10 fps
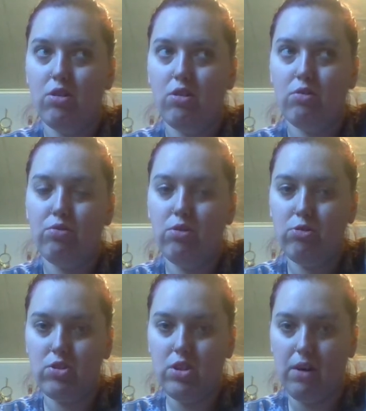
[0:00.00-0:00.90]
through
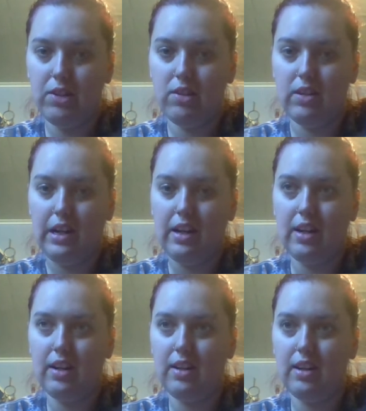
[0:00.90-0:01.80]
summer and
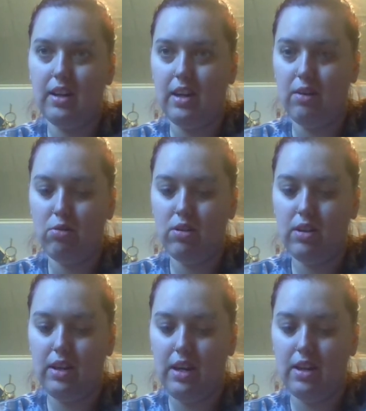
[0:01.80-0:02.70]
then it, it will
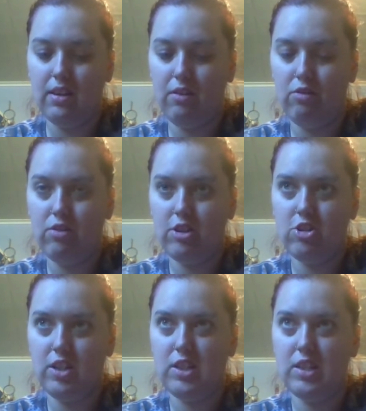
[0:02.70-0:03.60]
end
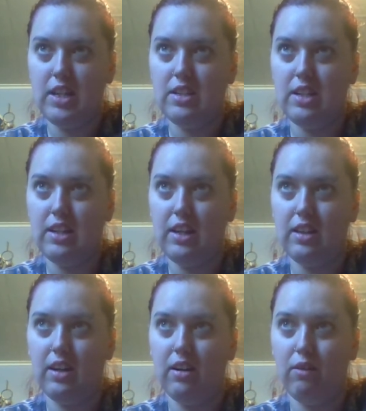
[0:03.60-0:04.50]
fishing season
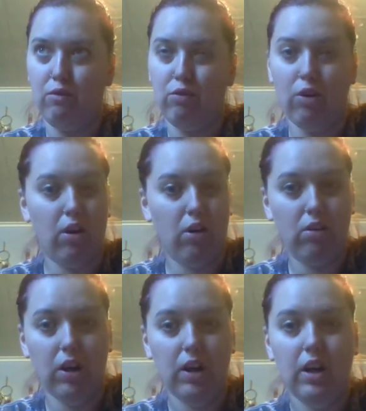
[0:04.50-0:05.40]
in fall.
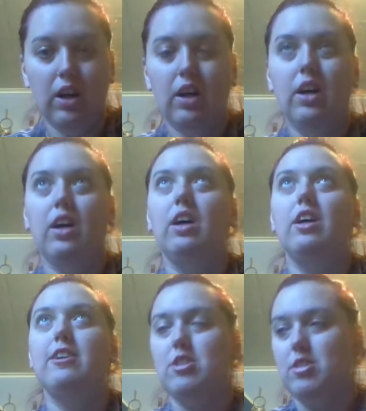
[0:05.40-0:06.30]

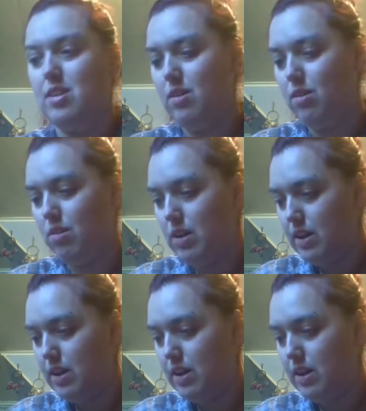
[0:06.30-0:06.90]
So,